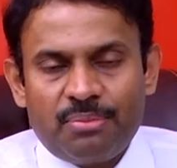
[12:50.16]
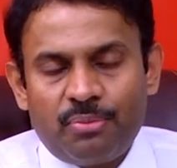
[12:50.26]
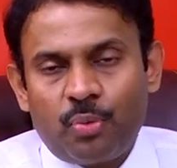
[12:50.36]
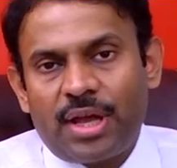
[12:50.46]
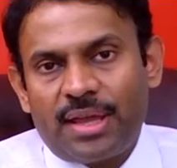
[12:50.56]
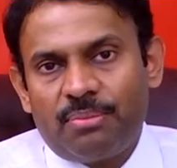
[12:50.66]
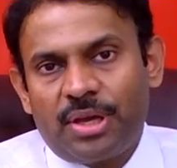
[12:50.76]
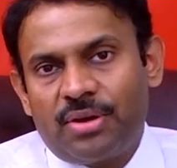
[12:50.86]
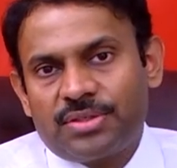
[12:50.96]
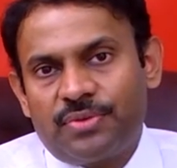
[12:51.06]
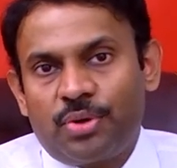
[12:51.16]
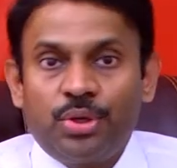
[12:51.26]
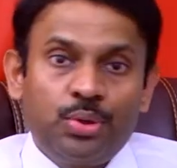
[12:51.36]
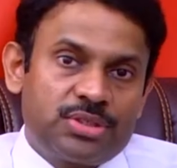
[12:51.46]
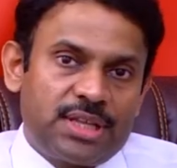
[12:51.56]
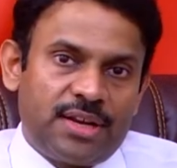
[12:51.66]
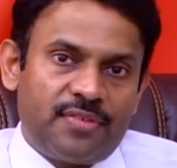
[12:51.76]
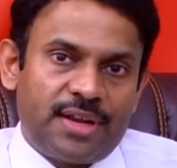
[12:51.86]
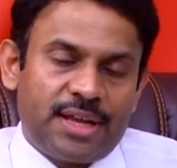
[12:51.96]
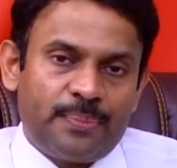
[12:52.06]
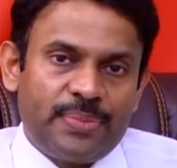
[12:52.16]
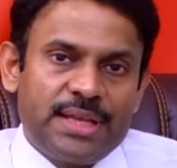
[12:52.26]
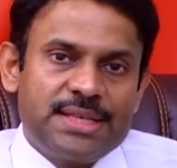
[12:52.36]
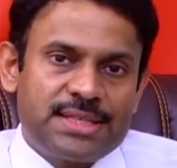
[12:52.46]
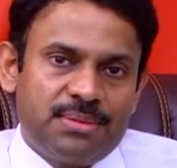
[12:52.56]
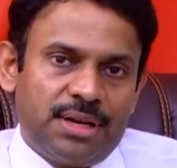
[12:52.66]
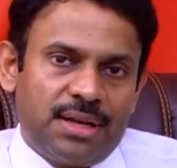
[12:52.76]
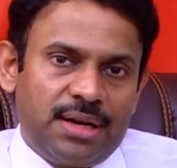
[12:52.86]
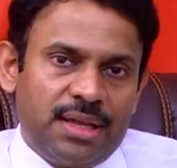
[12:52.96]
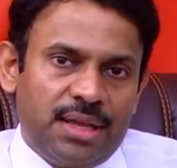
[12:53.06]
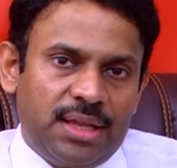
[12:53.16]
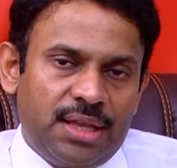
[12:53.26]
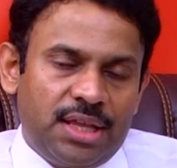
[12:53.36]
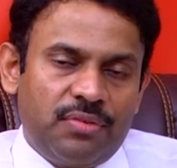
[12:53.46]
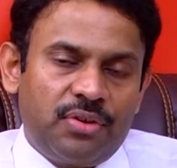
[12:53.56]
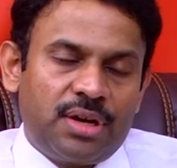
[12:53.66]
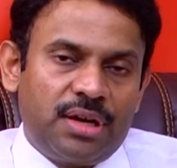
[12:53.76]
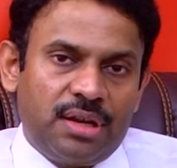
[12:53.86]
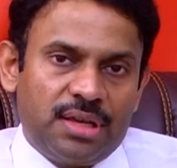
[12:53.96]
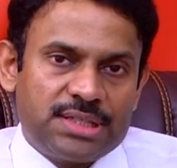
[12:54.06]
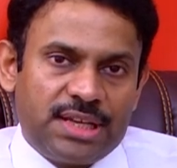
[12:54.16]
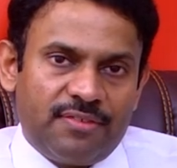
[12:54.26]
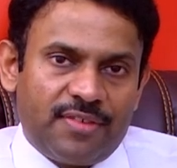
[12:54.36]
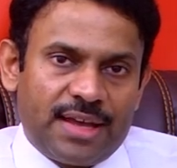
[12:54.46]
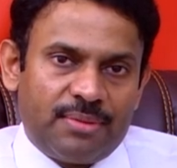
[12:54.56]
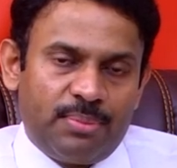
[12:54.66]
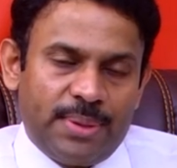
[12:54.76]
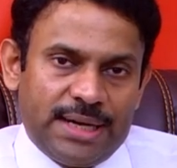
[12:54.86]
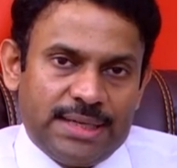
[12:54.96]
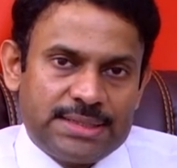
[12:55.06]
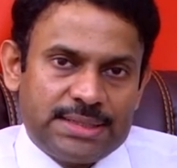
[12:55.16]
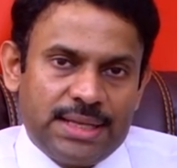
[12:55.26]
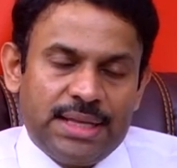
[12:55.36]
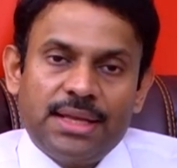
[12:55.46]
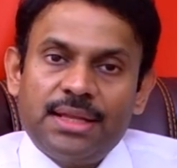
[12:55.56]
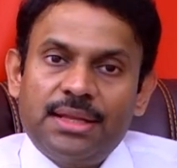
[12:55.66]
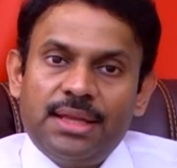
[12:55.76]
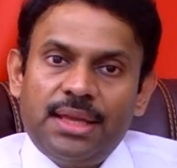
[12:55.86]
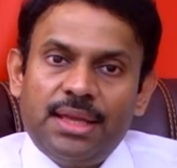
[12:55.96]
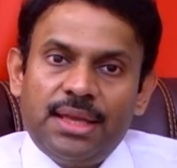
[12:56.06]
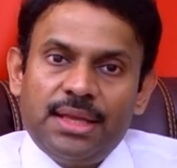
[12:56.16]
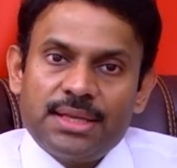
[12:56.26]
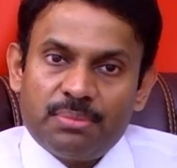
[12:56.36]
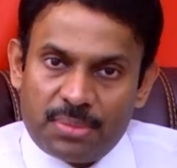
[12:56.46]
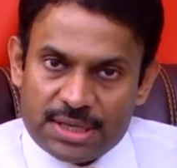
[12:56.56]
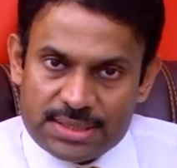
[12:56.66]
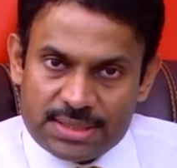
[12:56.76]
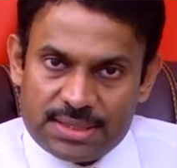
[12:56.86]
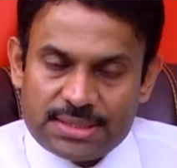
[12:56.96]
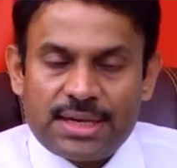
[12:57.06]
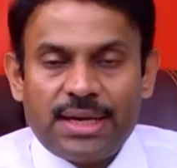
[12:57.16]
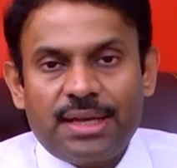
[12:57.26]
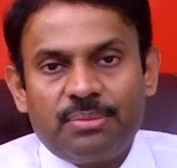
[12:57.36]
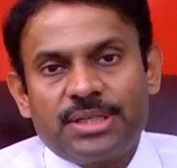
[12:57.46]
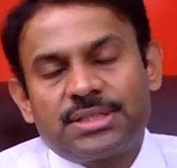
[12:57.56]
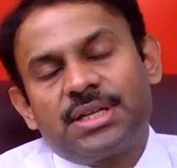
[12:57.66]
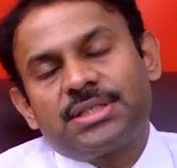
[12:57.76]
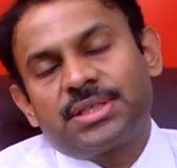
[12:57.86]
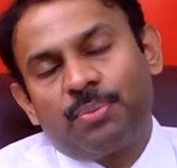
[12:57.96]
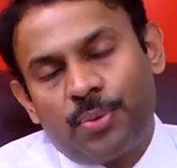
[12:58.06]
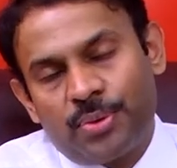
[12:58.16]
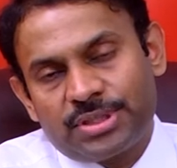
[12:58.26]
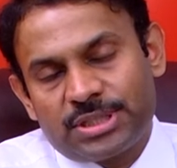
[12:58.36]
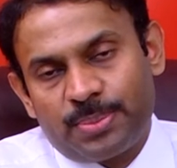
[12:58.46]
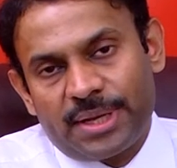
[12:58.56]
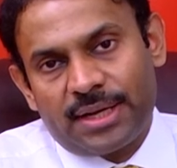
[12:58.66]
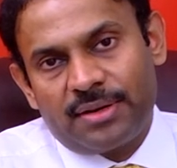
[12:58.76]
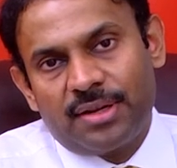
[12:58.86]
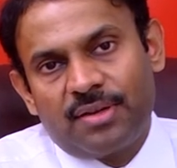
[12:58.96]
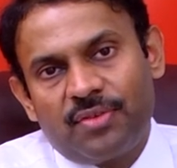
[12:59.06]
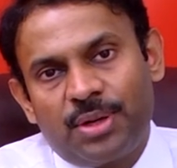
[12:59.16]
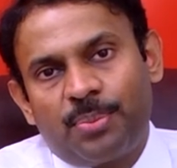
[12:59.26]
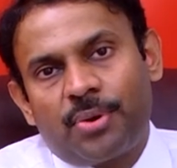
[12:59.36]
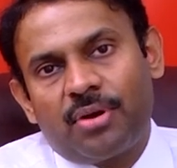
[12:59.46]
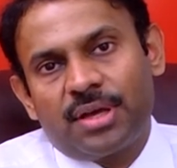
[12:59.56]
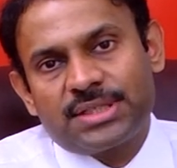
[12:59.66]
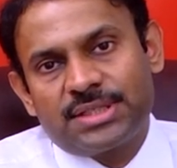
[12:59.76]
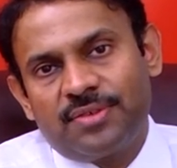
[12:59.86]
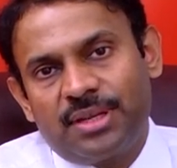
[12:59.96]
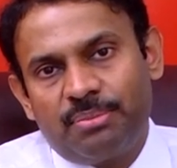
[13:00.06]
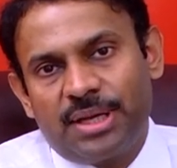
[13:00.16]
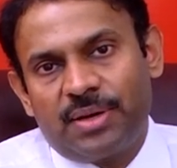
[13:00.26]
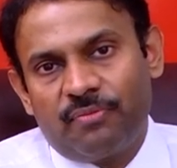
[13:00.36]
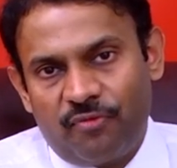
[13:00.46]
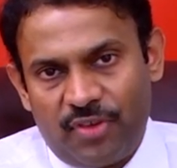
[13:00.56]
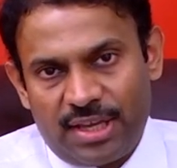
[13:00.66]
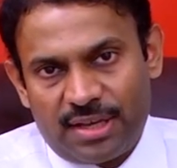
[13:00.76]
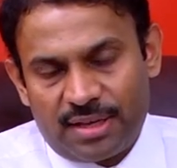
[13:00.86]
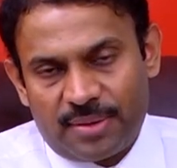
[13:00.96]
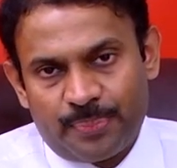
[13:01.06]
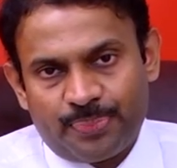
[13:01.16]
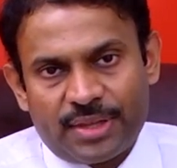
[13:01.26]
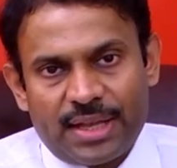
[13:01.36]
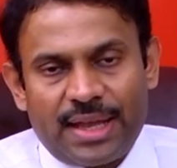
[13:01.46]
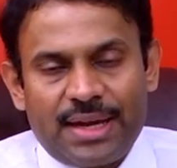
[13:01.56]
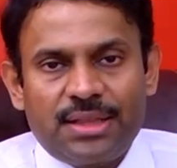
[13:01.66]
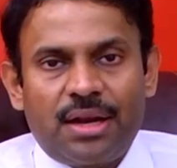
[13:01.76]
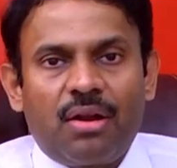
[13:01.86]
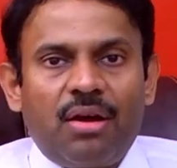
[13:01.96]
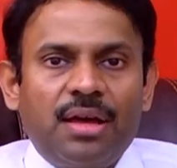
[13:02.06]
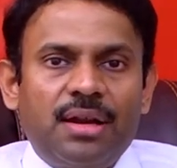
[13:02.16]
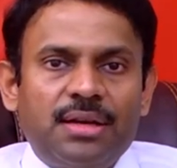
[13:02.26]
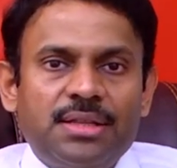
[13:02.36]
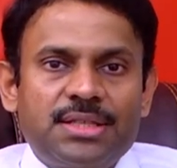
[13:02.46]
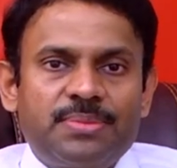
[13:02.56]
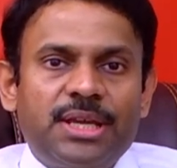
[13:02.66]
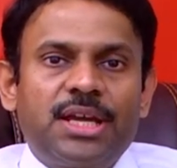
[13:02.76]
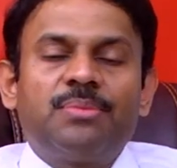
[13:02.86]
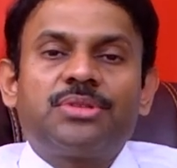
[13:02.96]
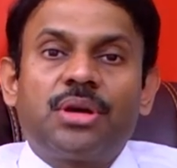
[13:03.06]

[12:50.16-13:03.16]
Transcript: Why? Because we don't use the left hand. Similarly, if you continuously wear belts, the muscles and ligaments that support the spine will progressively become weaker, and in the long run, this becomes